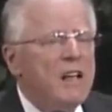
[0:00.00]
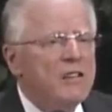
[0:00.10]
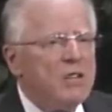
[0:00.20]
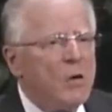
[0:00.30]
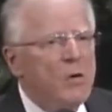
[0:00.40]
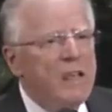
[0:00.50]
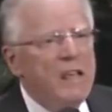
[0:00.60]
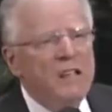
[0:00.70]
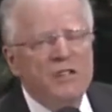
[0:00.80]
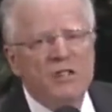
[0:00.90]
So
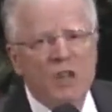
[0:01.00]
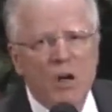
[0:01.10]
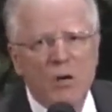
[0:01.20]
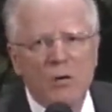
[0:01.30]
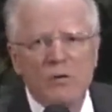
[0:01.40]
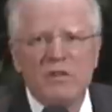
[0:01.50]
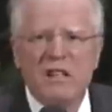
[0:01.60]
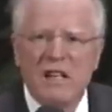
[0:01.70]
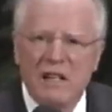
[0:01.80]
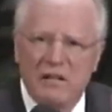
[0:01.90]
he
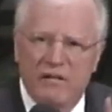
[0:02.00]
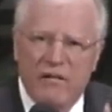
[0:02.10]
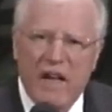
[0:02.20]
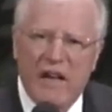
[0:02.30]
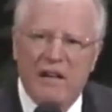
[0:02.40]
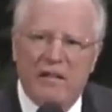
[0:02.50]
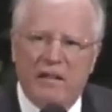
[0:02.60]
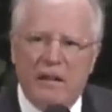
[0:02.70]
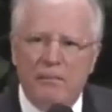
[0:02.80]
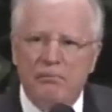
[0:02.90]
sows in
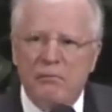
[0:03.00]
faith,